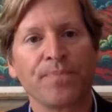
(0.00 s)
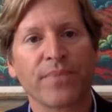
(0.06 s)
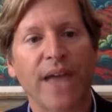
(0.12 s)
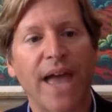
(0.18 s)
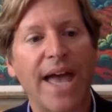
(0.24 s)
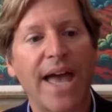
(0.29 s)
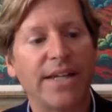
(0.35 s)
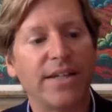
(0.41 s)

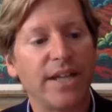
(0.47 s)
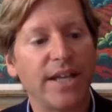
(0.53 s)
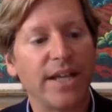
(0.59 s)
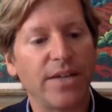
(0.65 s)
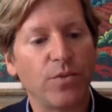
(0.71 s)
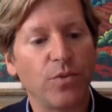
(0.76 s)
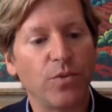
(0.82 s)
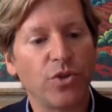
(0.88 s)
And
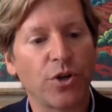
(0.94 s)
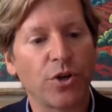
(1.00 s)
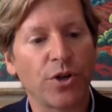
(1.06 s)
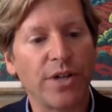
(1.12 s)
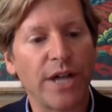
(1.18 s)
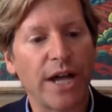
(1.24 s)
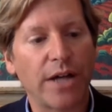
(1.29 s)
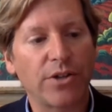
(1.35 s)
it
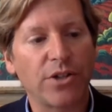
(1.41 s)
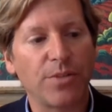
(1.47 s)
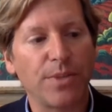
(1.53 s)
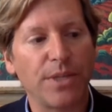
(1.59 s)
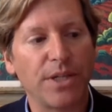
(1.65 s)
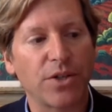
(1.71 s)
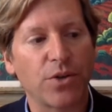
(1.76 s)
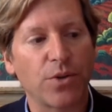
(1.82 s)
turned out to
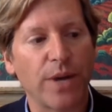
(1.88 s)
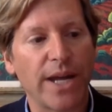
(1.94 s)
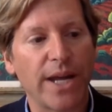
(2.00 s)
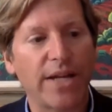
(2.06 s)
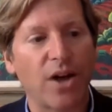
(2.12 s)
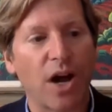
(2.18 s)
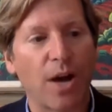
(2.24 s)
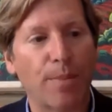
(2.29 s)
be a
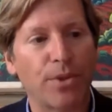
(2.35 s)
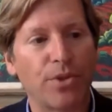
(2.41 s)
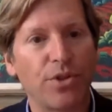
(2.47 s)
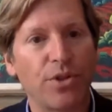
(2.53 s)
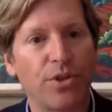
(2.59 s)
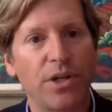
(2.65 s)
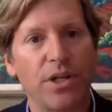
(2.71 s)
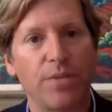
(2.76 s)
great
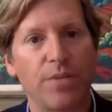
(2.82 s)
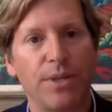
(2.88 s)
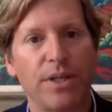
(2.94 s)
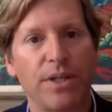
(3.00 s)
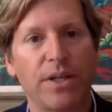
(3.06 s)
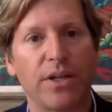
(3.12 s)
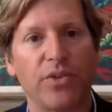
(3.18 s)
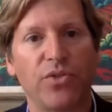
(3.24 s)
opportunity
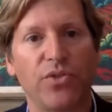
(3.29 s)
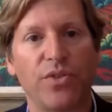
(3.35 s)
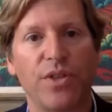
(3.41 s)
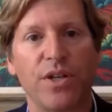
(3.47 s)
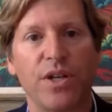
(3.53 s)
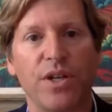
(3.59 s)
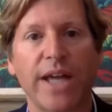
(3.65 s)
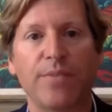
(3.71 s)
because
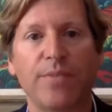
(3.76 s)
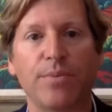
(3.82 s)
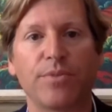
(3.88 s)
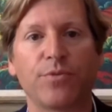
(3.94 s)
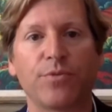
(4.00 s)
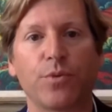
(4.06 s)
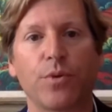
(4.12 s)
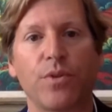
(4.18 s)
the night
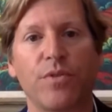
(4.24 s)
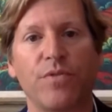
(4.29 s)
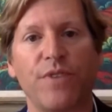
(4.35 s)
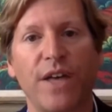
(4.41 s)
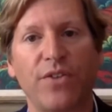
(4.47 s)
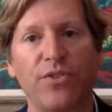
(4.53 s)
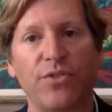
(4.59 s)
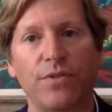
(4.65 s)
before the
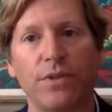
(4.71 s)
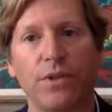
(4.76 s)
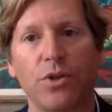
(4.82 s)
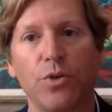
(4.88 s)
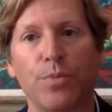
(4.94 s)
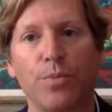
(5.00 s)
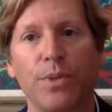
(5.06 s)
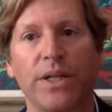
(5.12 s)
festival
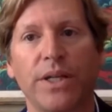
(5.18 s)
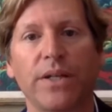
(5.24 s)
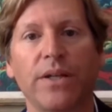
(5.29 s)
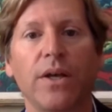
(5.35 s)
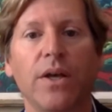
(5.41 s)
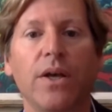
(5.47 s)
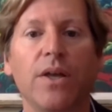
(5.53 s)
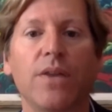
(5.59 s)

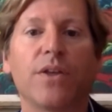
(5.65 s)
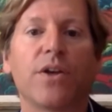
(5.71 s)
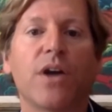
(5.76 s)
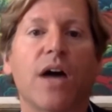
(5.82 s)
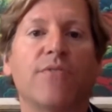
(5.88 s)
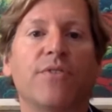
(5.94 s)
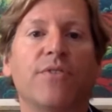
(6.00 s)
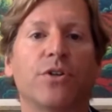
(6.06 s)
opening, the
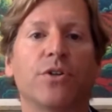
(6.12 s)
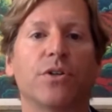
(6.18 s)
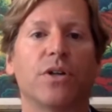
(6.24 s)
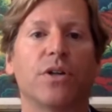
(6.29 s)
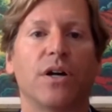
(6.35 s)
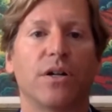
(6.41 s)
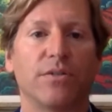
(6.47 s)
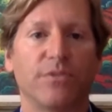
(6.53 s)

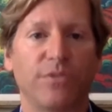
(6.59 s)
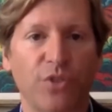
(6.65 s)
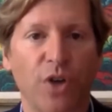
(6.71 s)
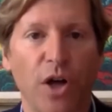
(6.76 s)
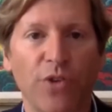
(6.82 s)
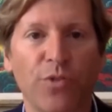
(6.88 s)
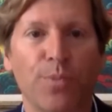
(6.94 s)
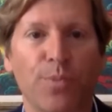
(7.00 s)
governor of
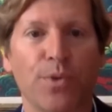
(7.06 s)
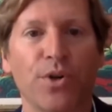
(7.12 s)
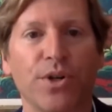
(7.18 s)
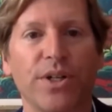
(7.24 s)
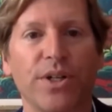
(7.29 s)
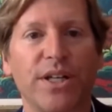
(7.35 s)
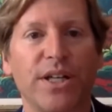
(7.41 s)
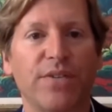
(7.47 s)

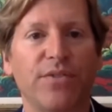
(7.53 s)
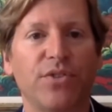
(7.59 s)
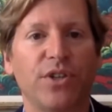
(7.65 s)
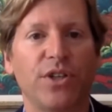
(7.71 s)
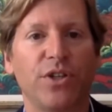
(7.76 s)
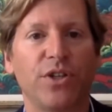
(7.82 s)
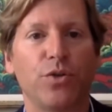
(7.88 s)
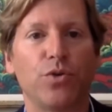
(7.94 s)
Salzburg gives a
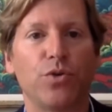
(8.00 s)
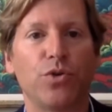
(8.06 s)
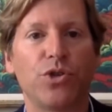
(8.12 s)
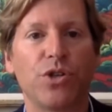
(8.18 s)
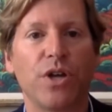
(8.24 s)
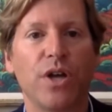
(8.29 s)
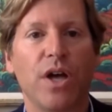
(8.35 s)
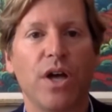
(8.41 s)

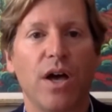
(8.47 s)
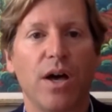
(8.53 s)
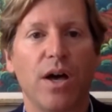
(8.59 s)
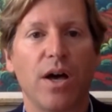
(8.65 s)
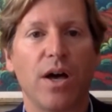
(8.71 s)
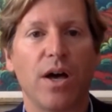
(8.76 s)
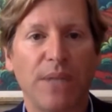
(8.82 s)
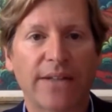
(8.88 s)
huge
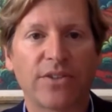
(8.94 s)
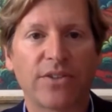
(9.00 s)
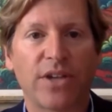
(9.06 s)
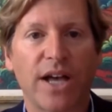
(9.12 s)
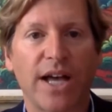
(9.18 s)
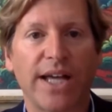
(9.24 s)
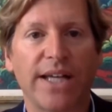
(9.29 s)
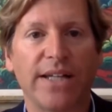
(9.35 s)
black
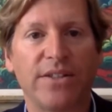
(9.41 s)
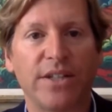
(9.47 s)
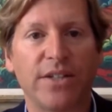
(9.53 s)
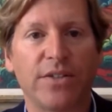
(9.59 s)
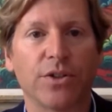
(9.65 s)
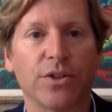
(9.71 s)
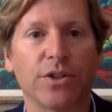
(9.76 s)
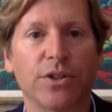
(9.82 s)
tie
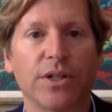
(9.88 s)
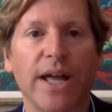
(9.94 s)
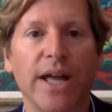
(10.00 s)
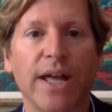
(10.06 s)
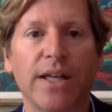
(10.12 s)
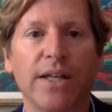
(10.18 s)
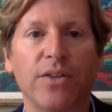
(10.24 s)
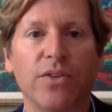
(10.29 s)
dinner.
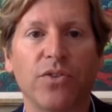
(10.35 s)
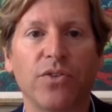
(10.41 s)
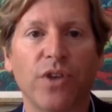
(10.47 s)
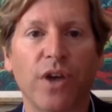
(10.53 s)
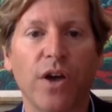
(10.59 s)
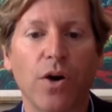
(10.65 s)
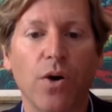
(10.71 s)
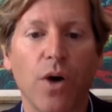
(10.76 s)
And
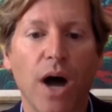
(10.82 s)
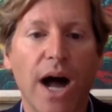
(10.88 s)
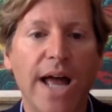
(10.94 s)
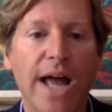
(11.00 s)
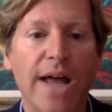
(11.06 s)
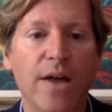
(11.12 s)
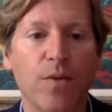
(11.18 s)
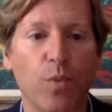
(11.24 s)
so
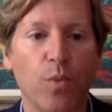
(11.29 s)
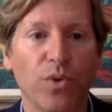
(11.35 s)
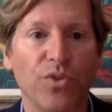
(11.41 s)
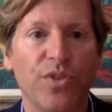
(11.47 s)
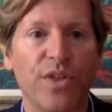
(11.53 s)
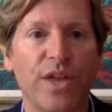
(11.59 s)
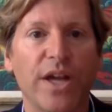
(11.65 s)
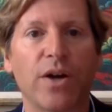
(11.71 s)
I
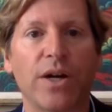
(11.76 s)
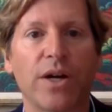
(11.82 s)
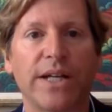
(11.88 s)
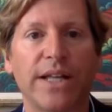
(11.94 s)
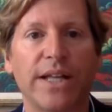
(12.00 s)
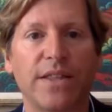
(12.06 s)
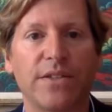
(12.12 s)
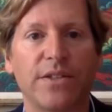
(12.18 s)
was there, and
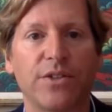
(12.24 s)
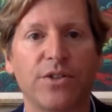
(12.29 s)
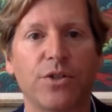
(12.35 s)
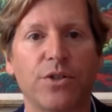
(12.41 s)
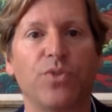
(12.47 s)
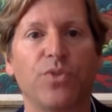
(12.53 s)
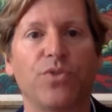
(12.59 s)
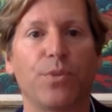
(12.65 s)
at the
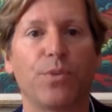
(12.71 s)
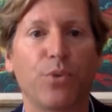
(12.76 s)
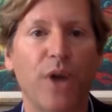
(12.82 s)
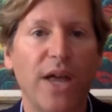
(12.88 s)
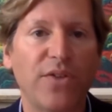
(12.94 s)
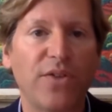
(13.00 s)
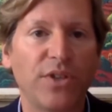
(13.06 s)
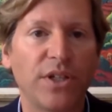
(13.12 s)
dinner was the
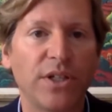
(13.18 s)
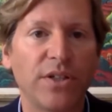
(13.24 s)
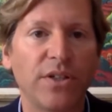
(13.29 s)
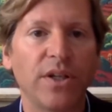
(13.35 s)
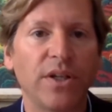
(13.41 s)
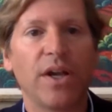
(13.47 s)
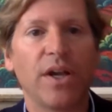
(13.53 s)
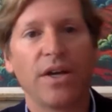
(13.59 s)
president,
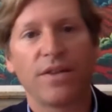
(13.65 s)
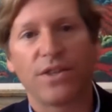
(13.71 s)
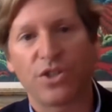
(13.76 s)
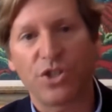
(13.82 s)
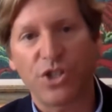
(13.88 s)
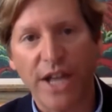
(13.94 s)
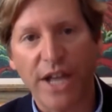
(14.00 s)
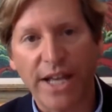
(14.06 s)
the
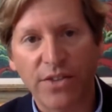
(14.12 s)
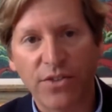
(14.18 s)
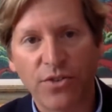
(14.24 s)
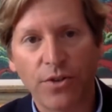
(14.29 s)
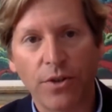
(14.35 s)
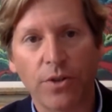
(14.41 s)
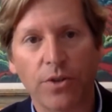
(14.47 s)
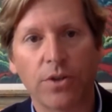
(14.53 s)

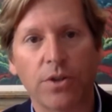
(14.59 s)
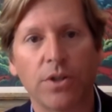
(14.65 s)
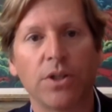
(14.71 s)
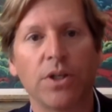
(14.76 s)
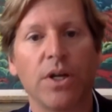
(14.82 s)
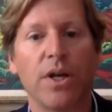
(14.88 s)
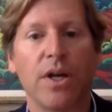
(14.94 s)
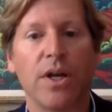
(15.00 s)

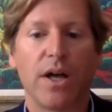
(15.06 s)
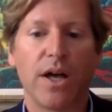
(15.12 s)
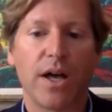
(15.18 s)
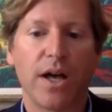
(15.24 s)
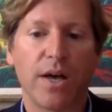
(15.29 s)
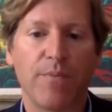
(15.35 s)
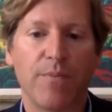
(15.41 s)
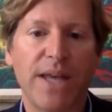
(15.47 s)
chancellor,
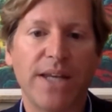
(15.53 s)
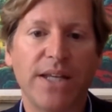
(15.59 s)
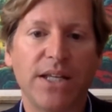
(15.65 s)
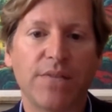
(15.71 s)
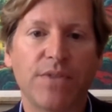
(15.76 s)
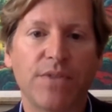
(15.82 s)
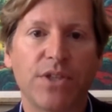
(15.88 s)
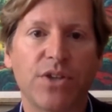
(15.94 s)

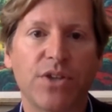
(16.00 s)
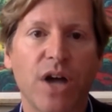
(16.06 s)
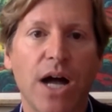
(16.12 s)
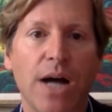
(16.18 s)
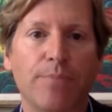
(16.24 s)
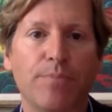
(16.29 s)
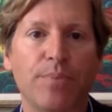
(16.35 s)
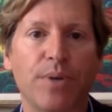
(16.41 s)
many of the
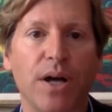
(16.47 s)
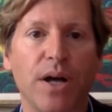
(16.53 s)
top